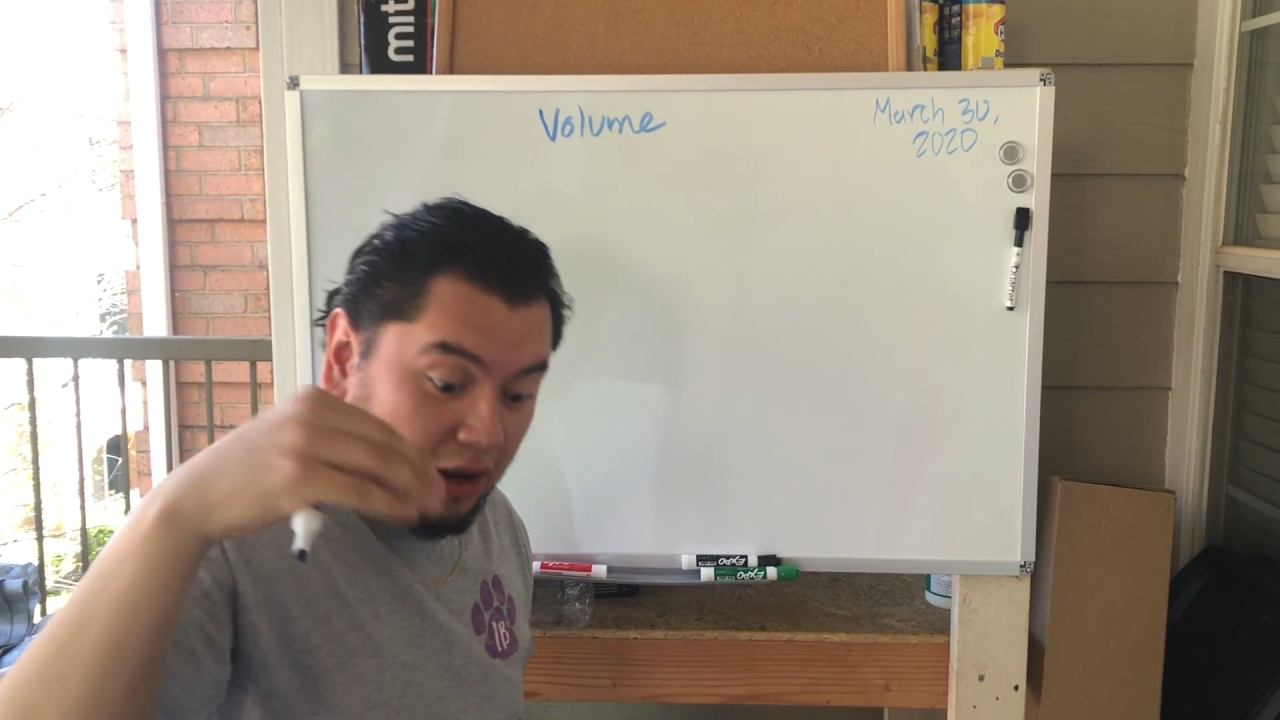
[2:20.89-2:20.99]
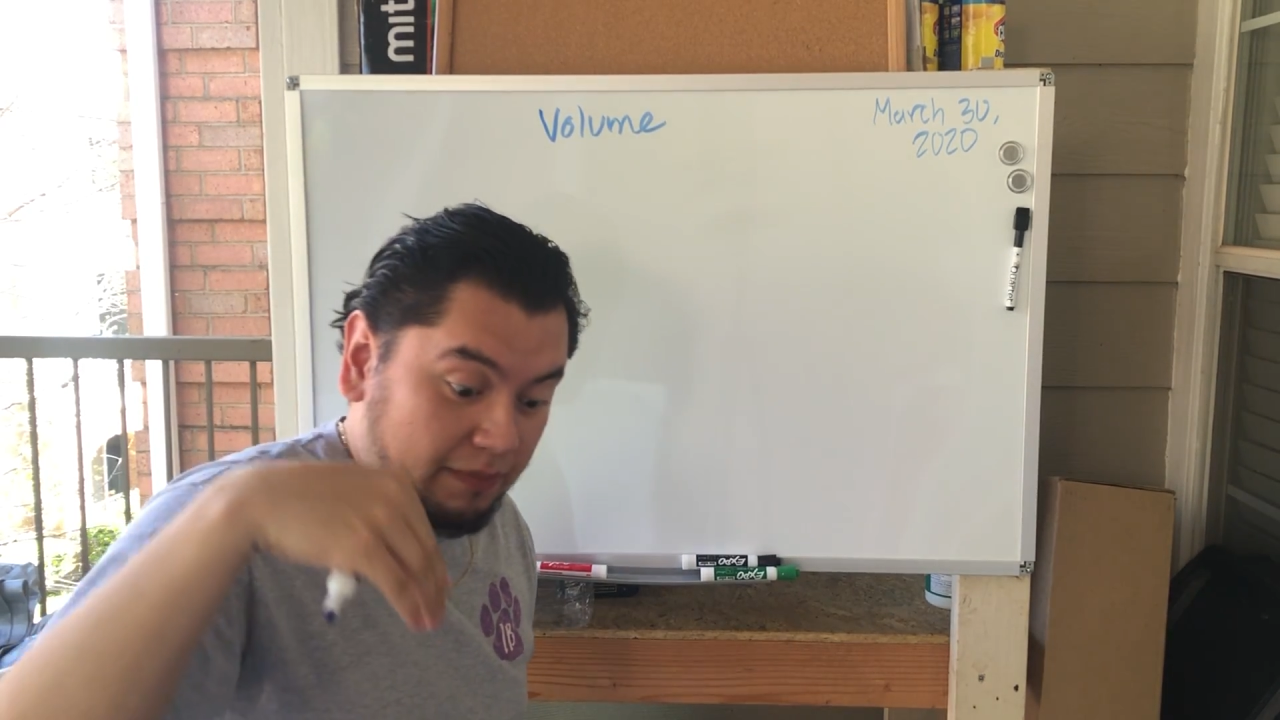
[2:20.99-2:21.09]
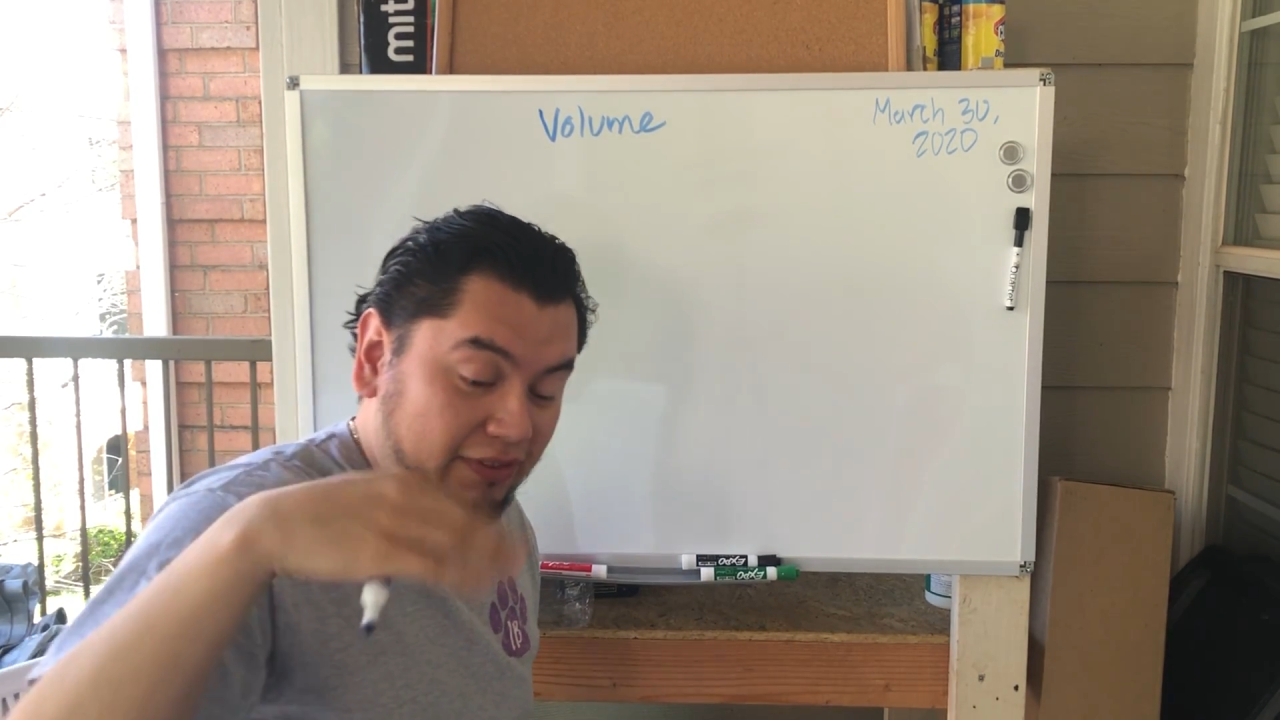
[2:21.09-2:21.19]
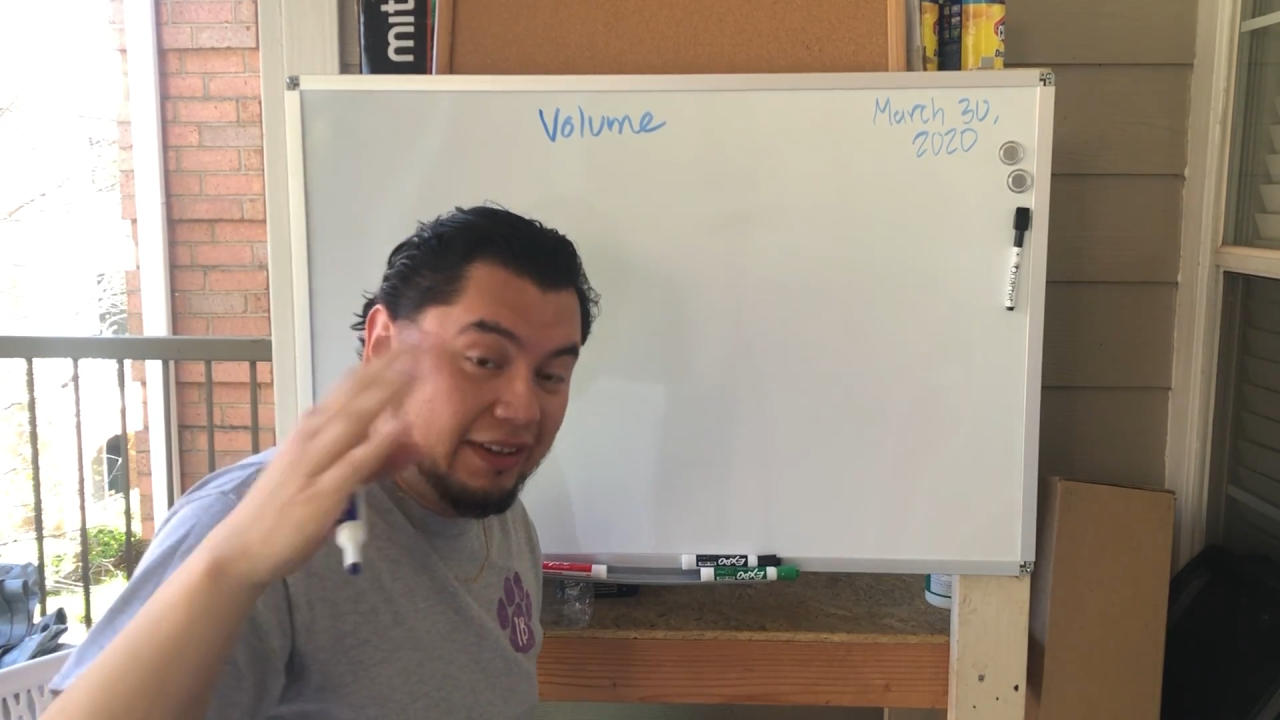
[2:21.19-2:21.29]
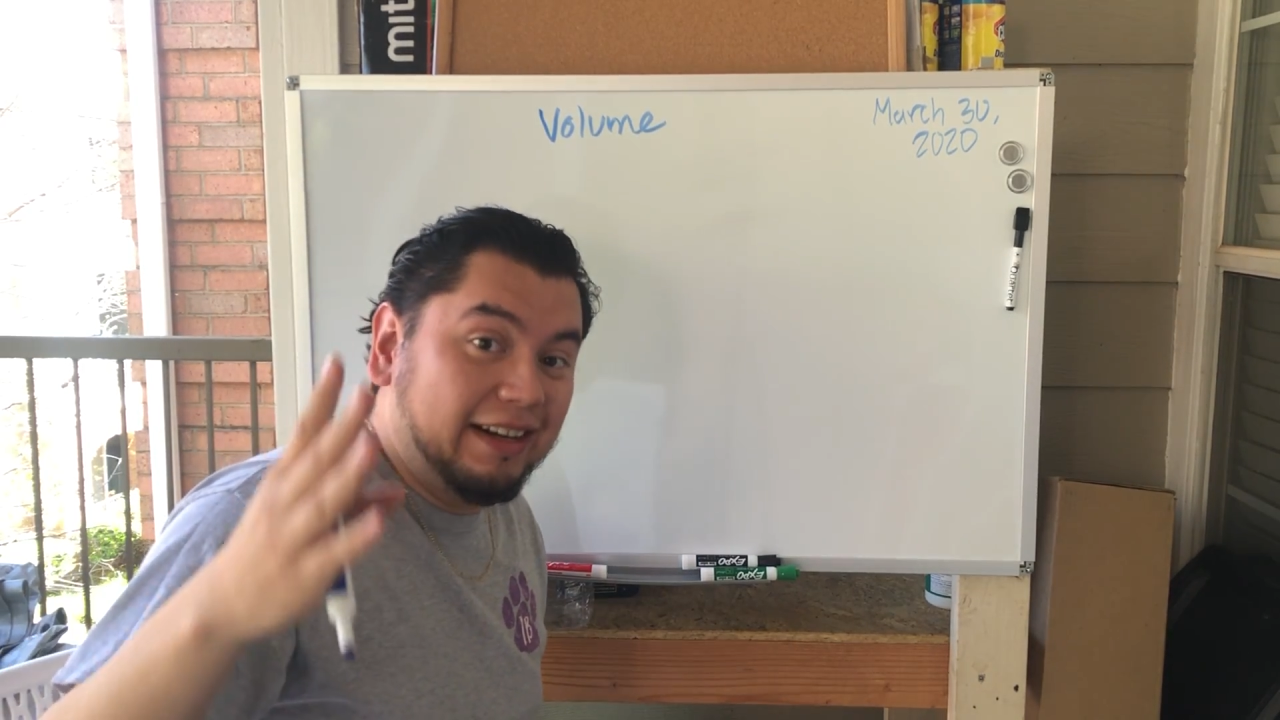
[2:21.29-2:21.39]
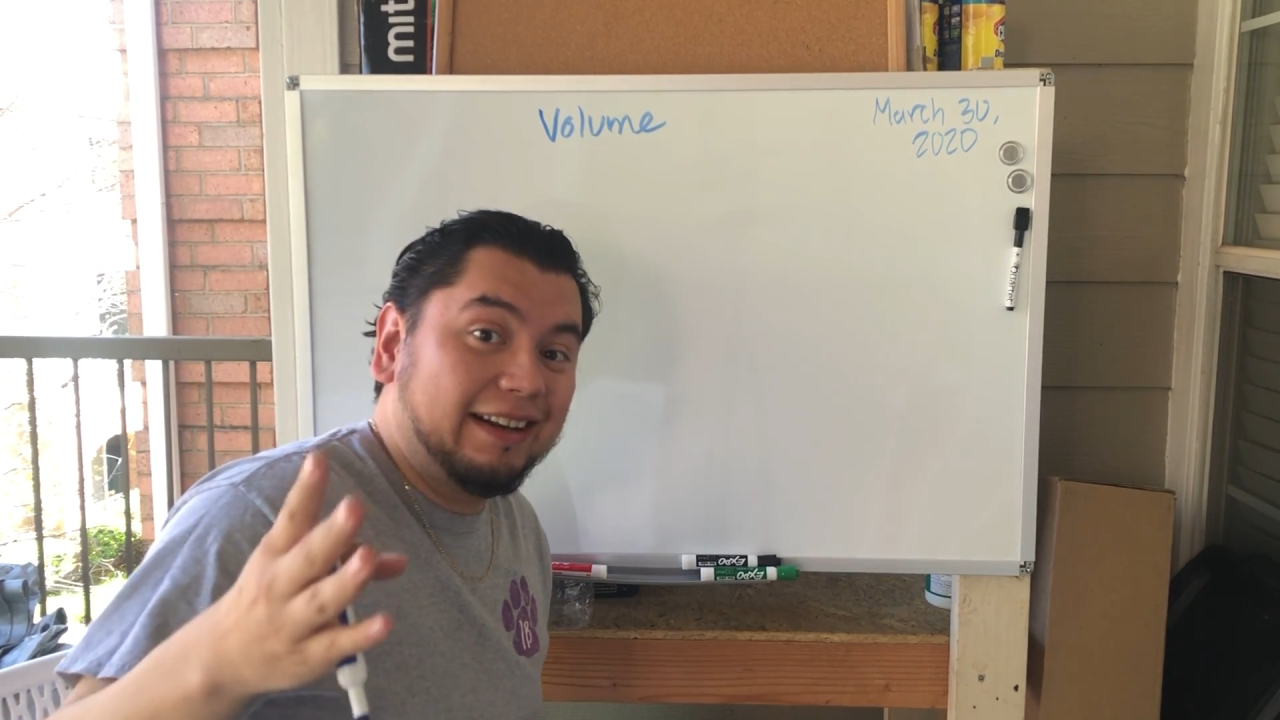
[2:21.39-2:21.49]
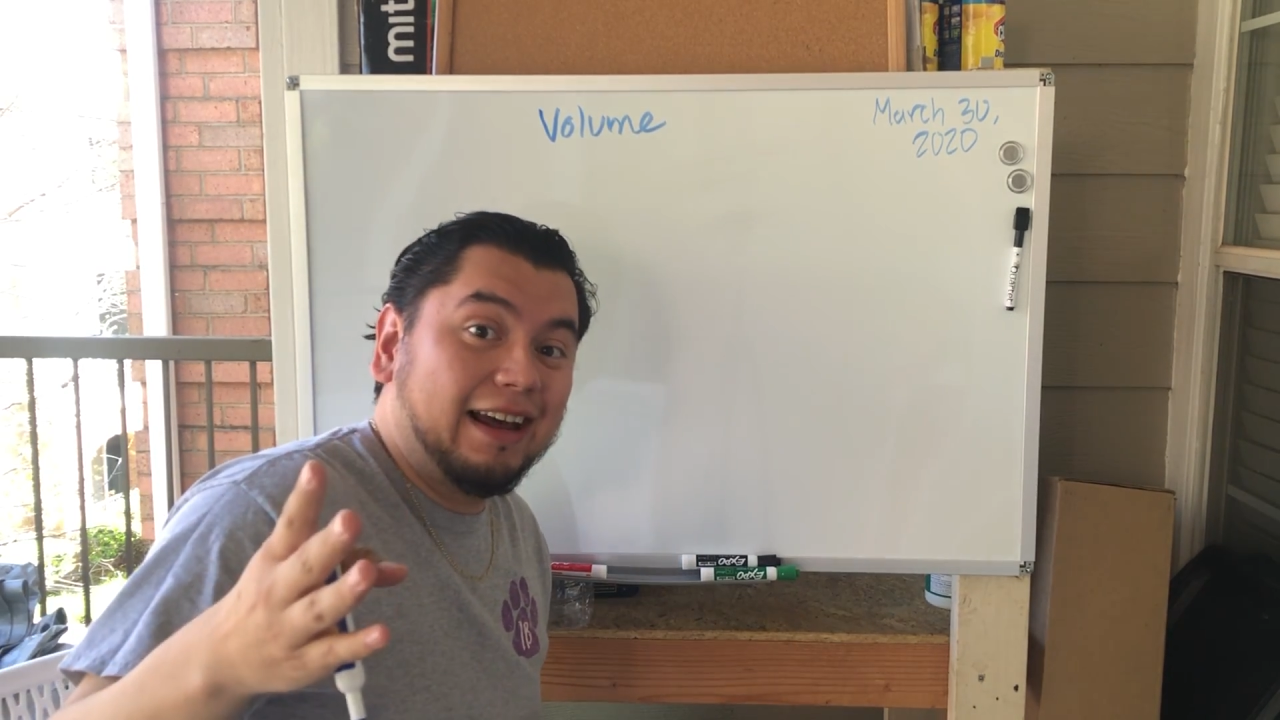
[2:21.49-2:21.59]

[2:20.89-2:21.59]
I'm sitting